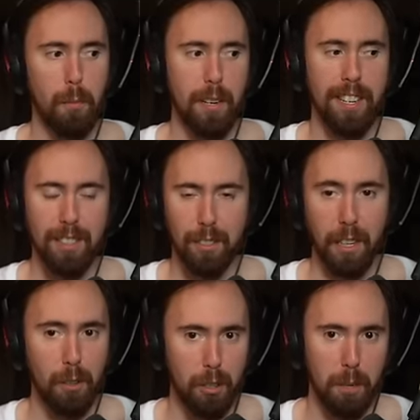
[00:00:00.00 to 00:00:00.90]
we is
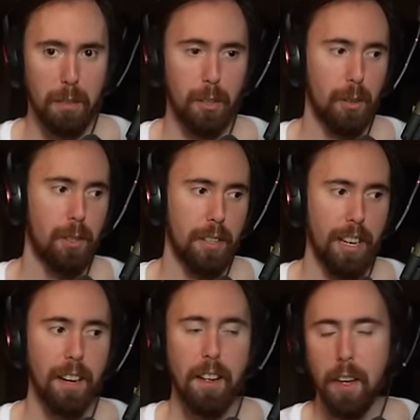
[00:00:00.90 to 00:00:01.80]
the energy material.
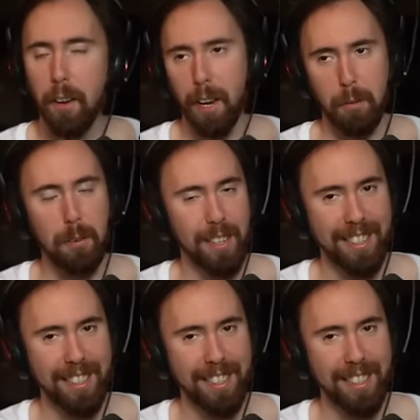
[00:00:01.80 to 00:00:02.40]
Yeah, like.